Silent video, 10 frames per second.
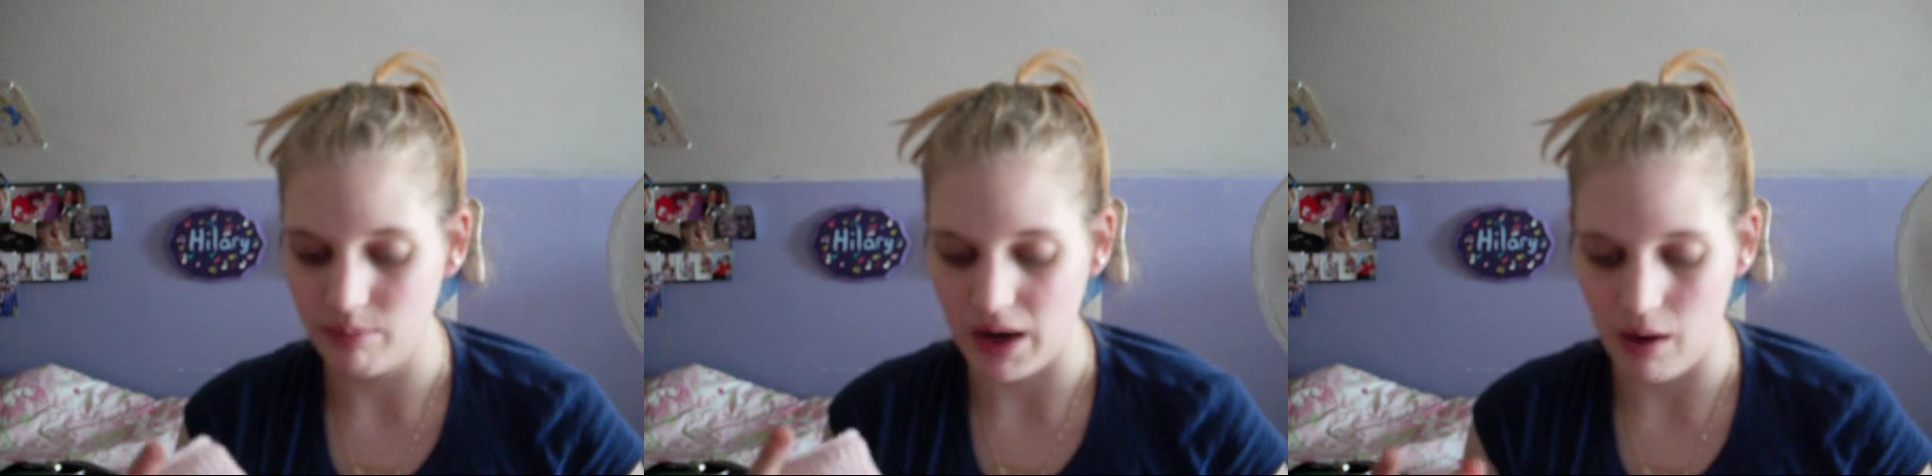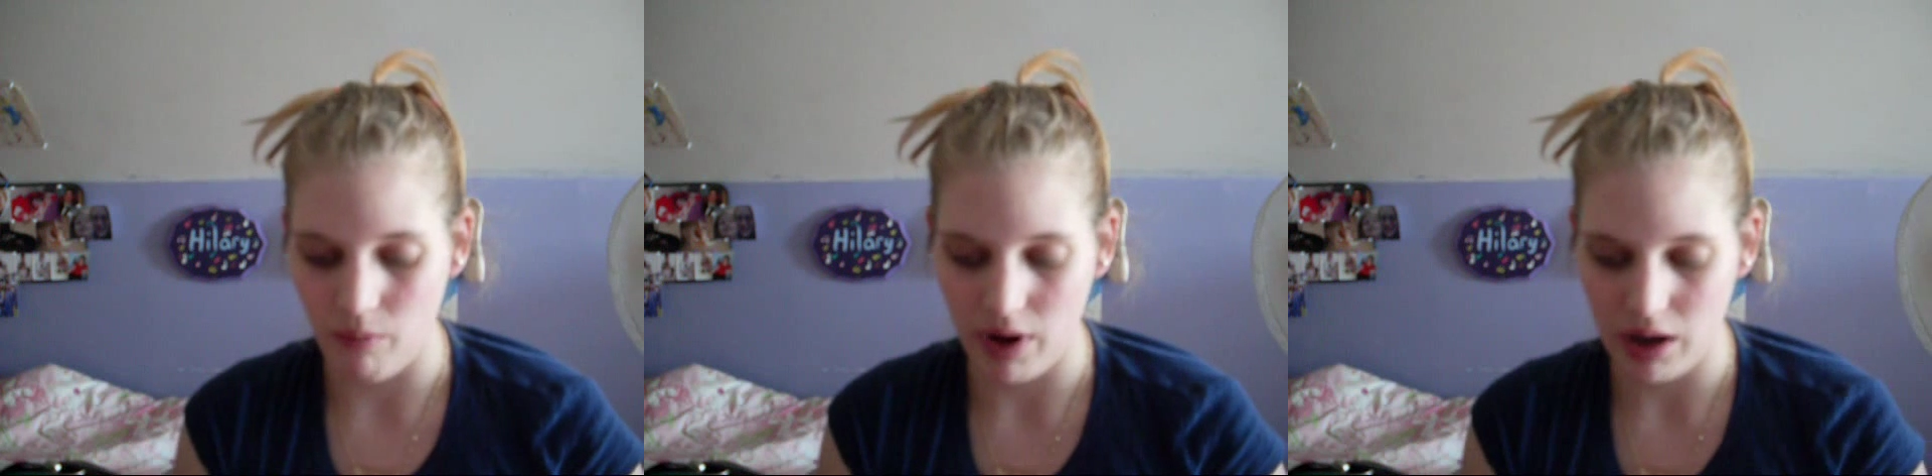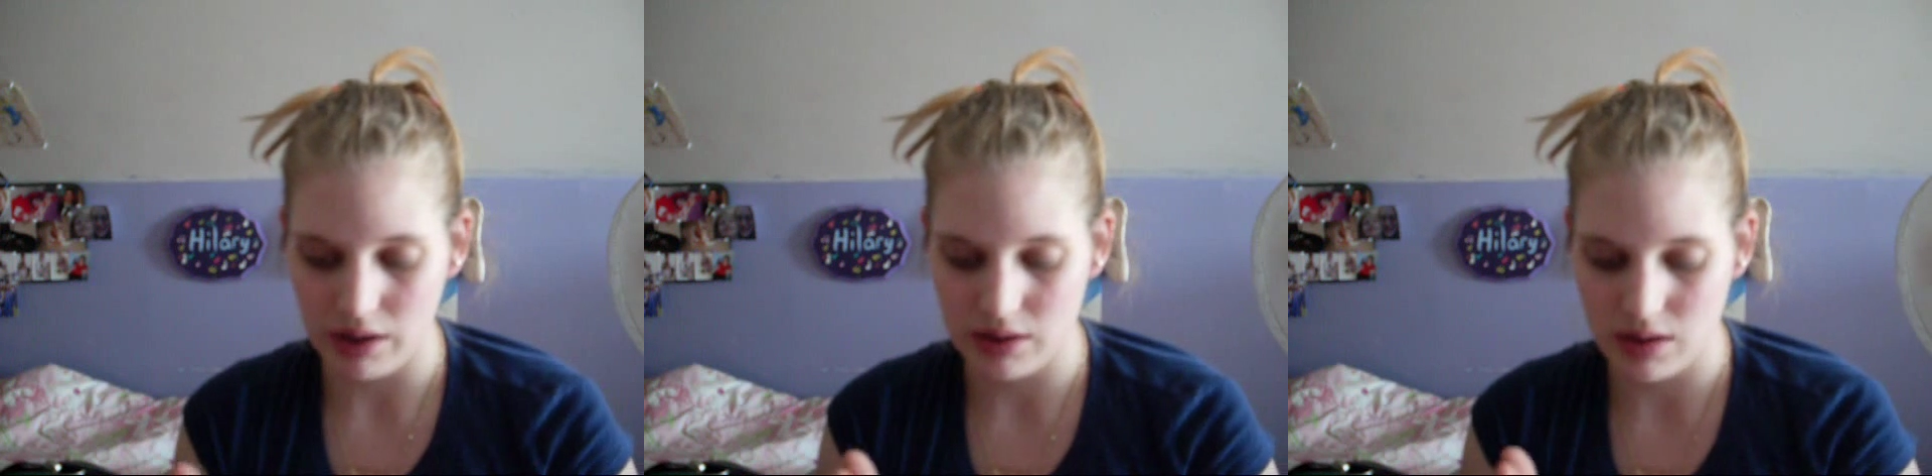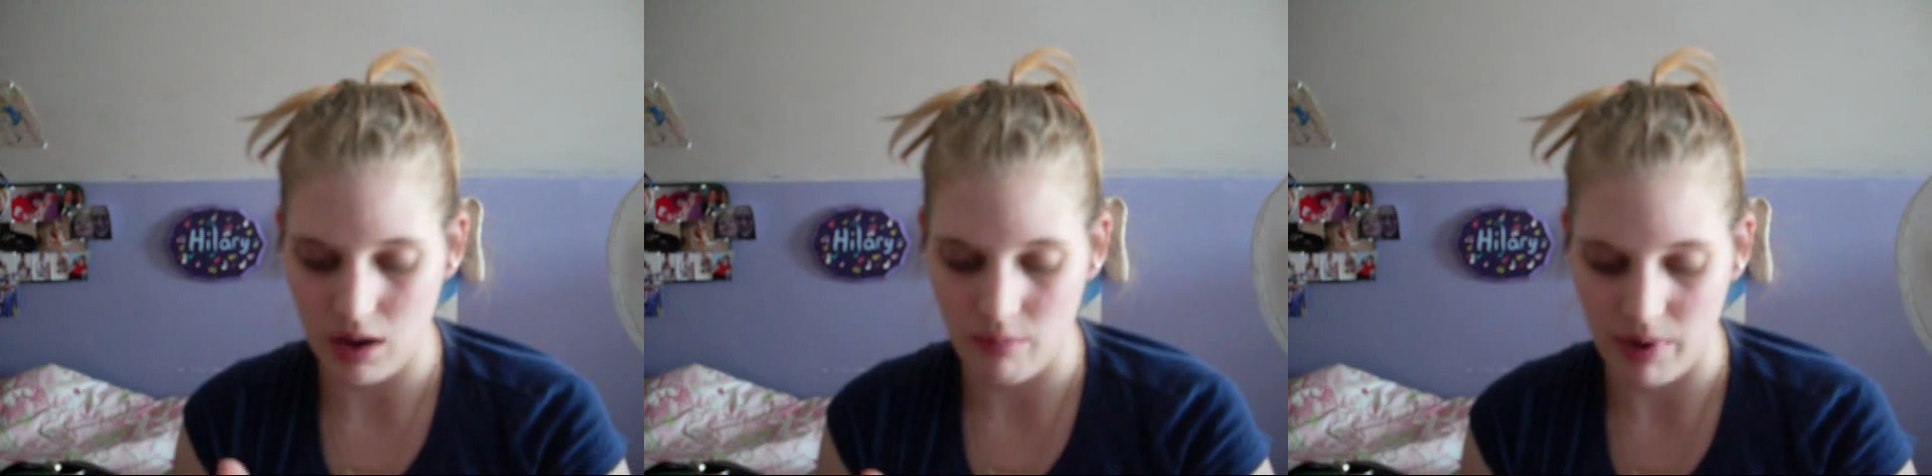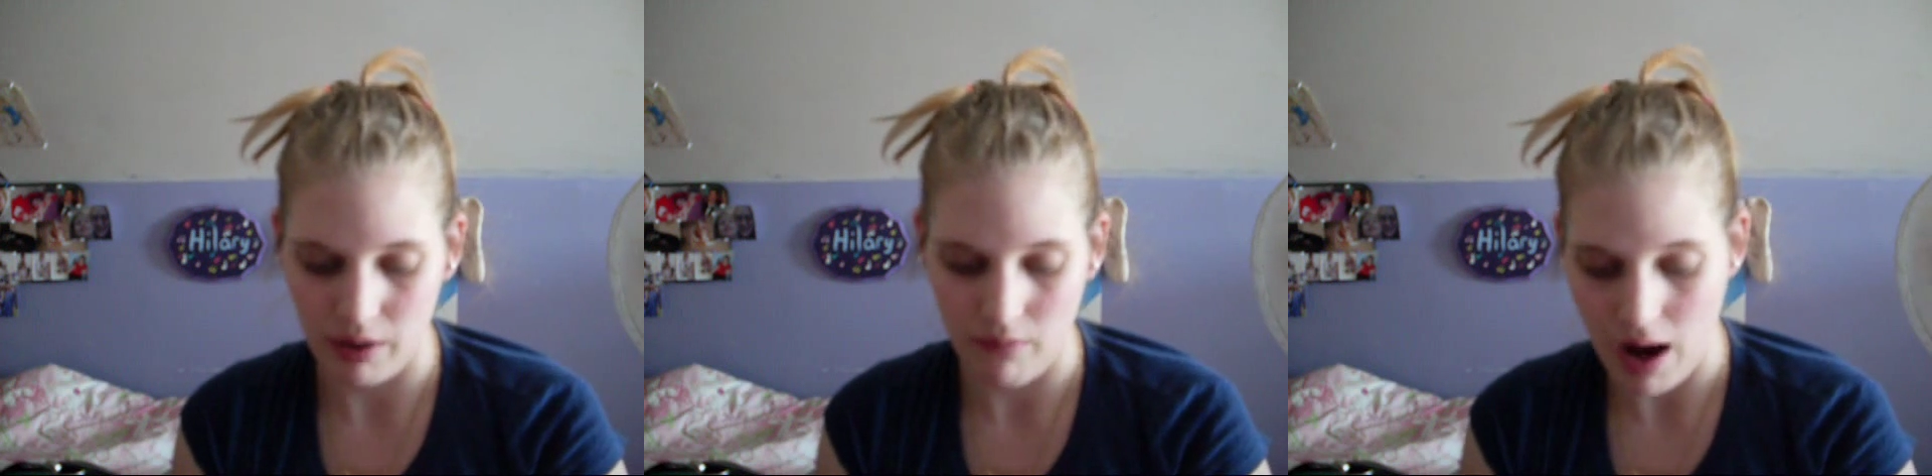But I wear it on
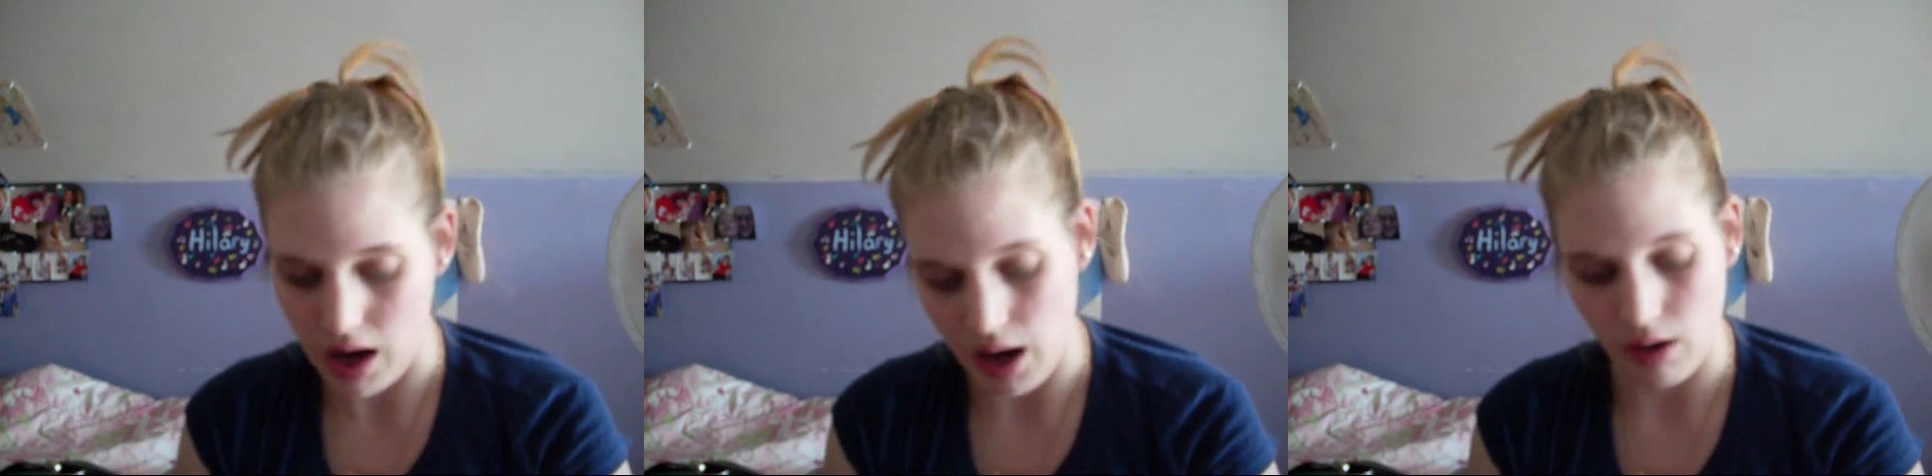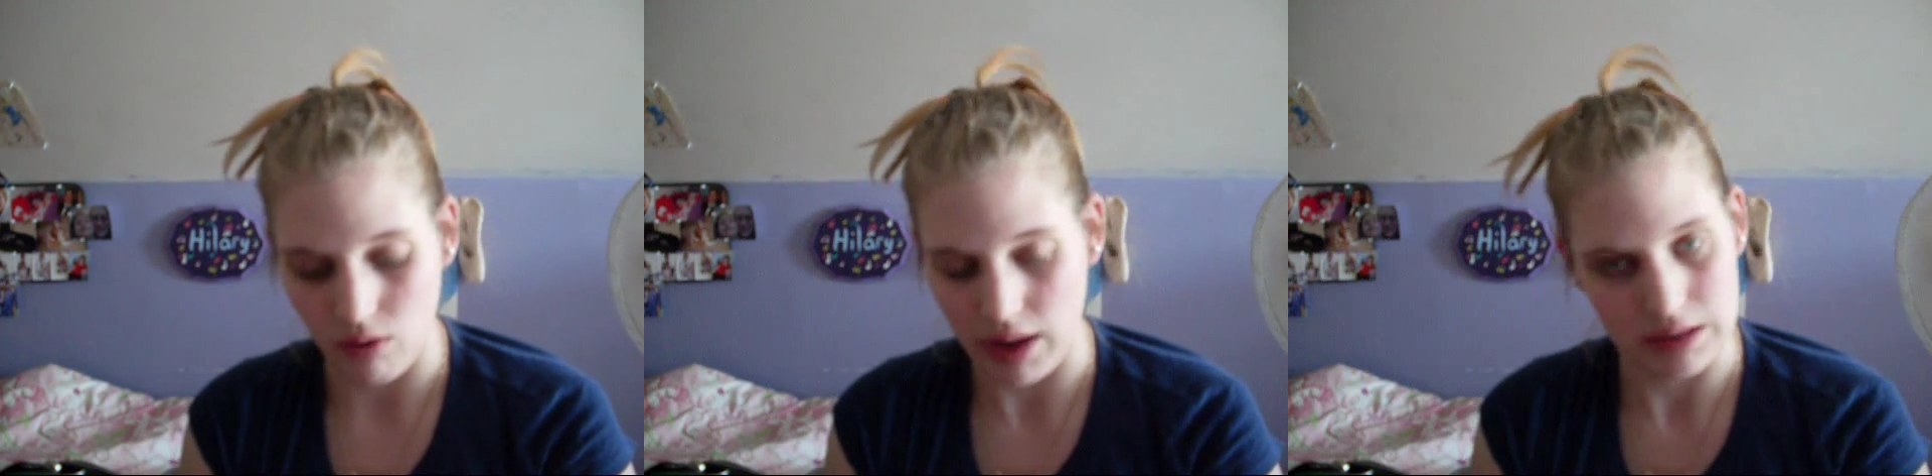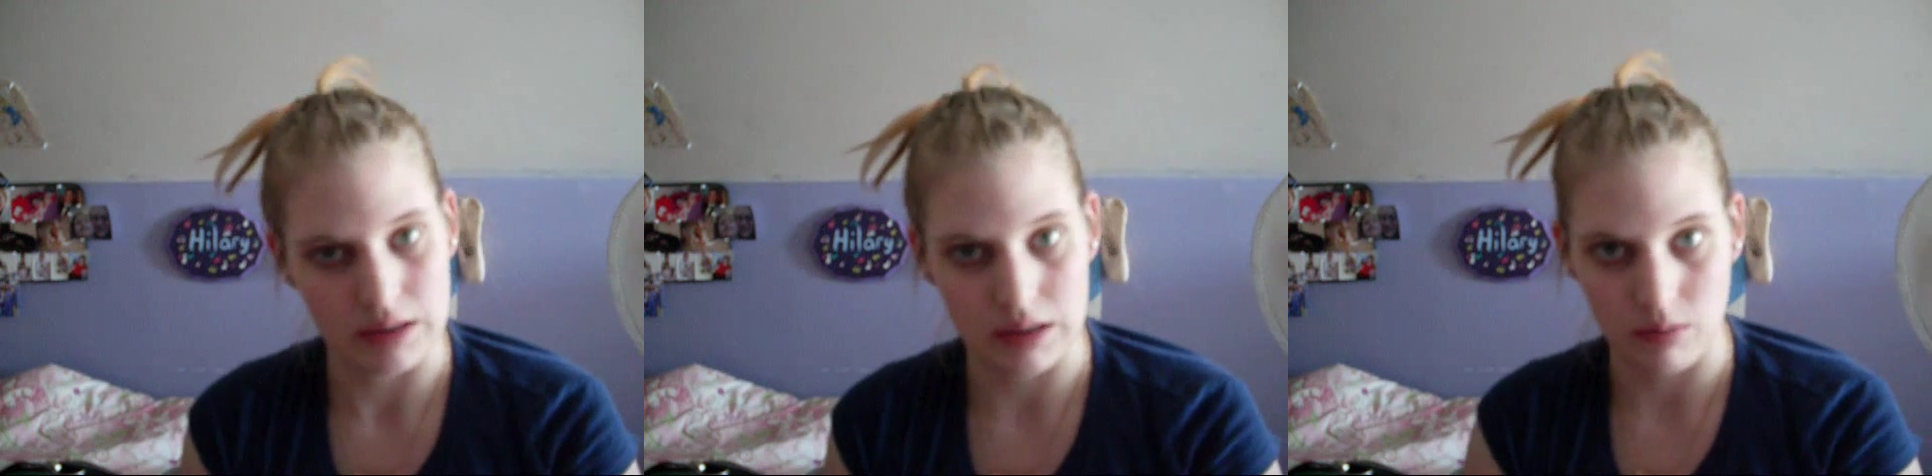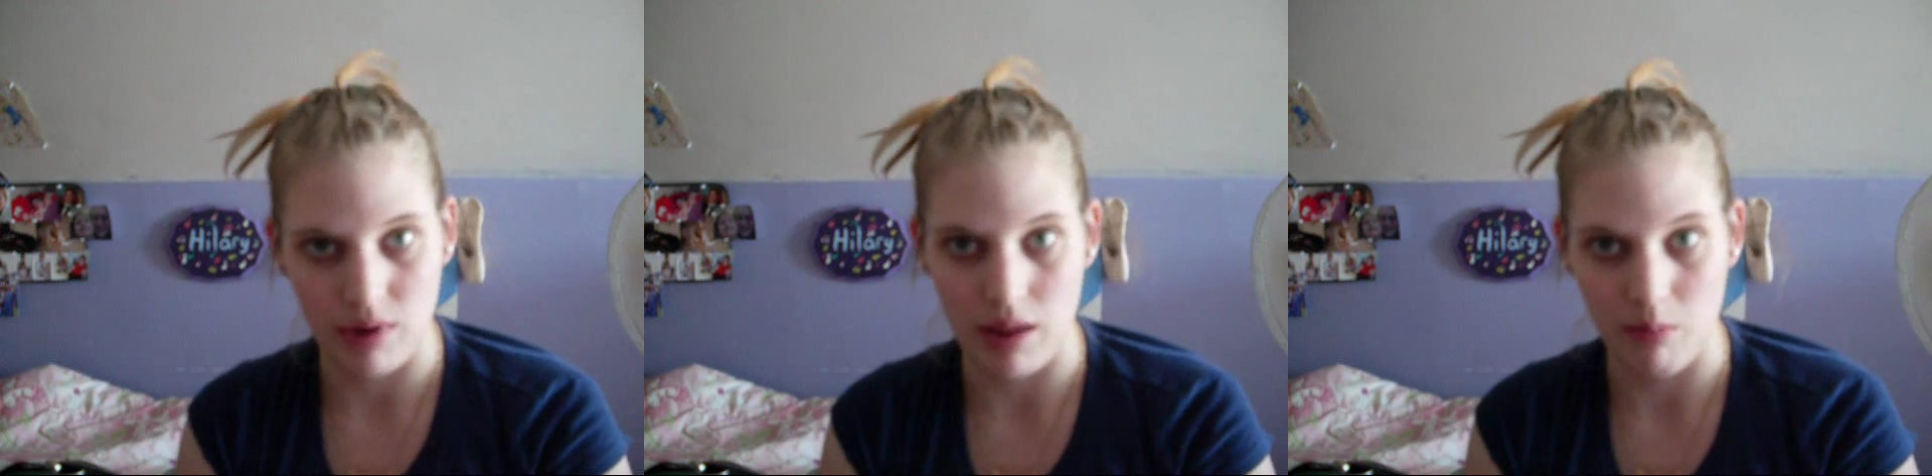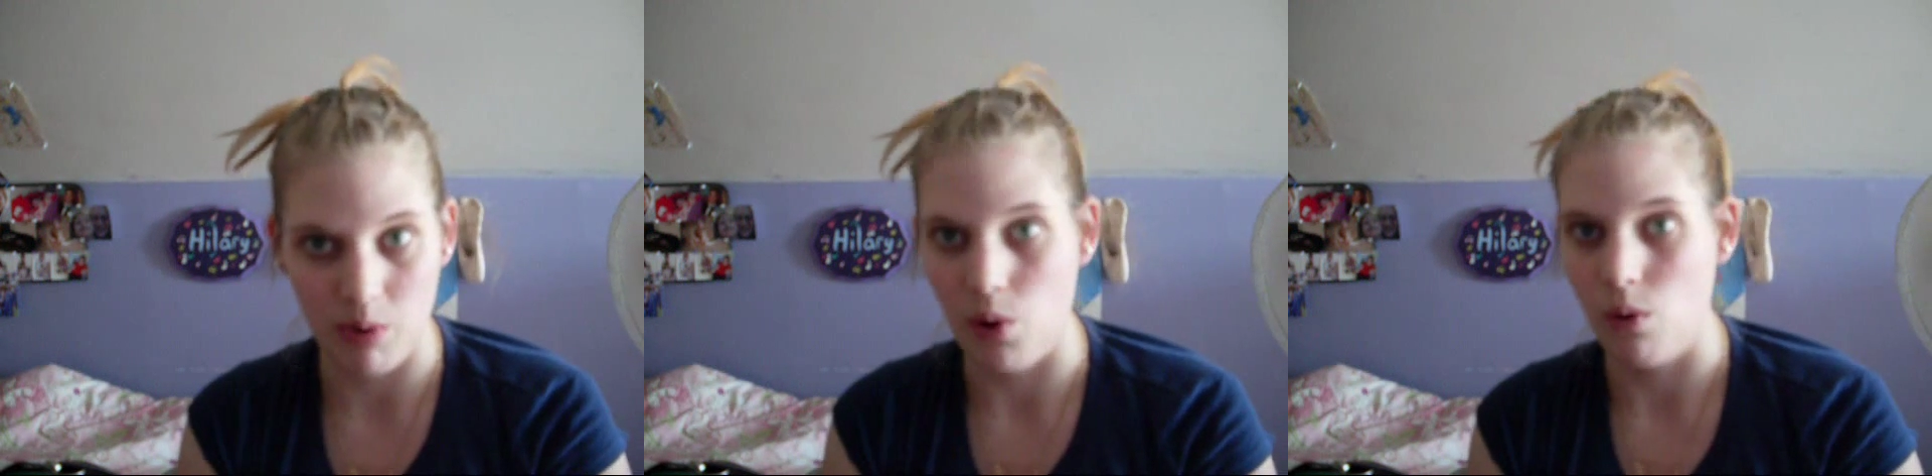my right ankle. That's the one
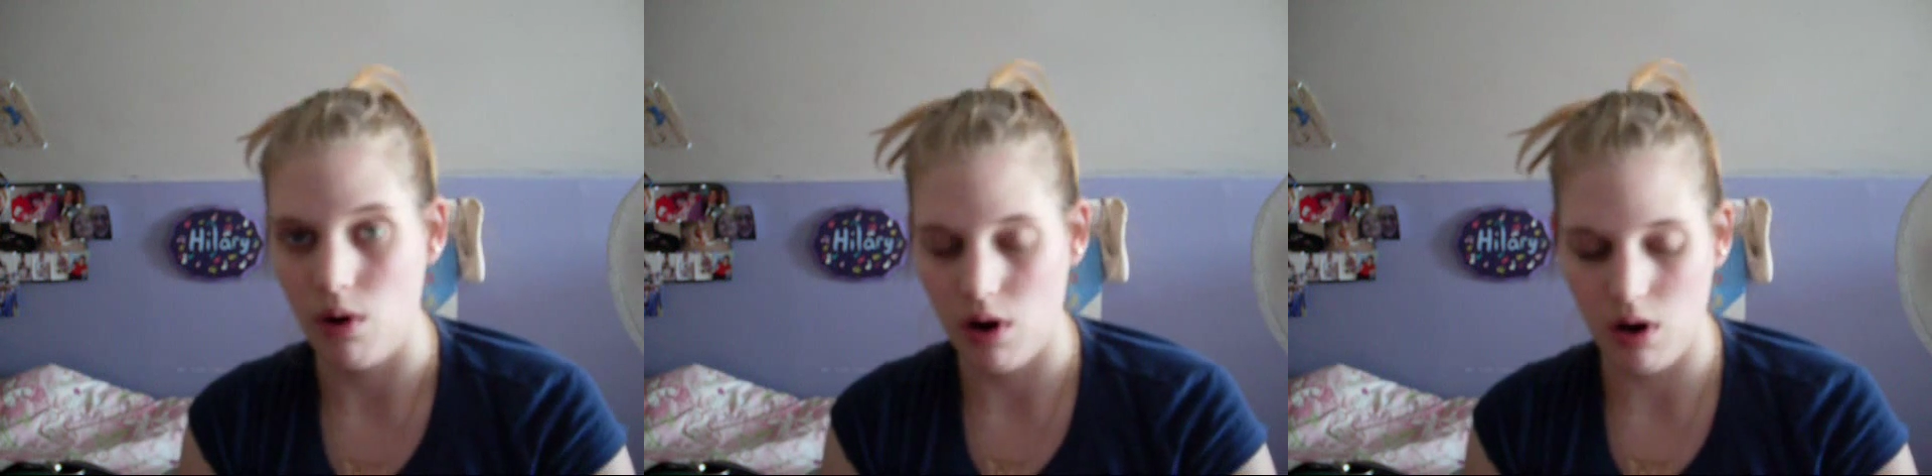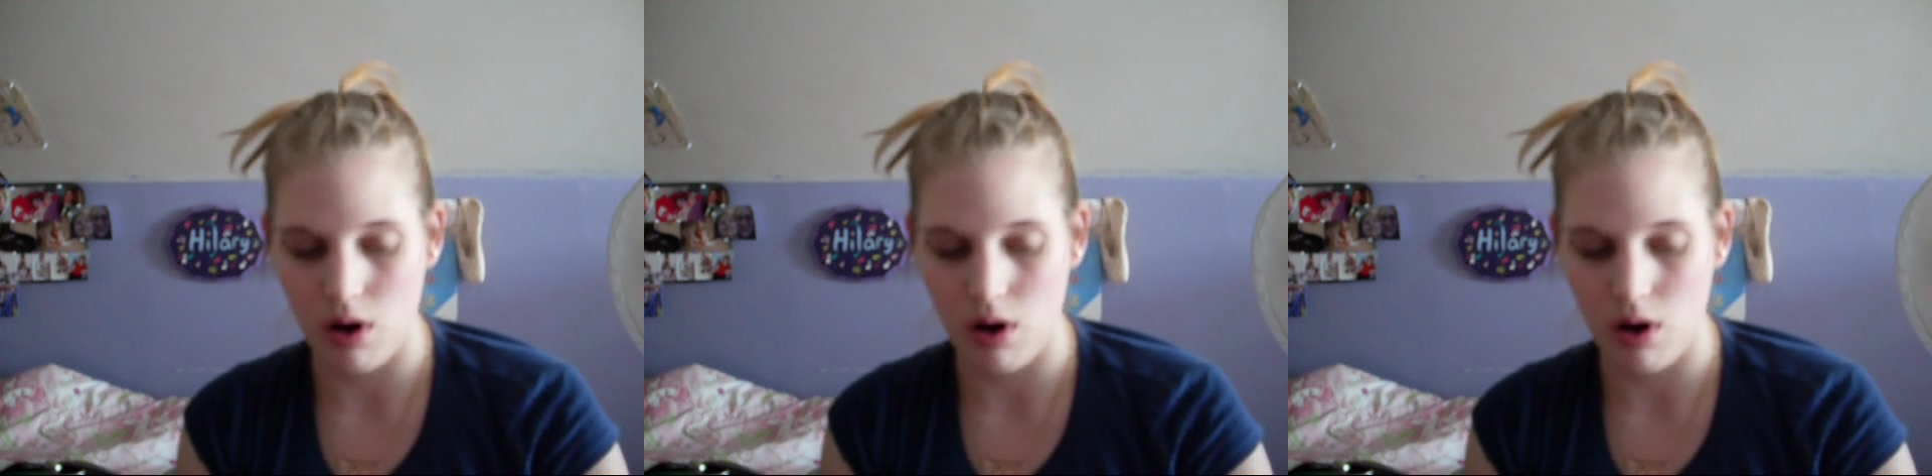that broke.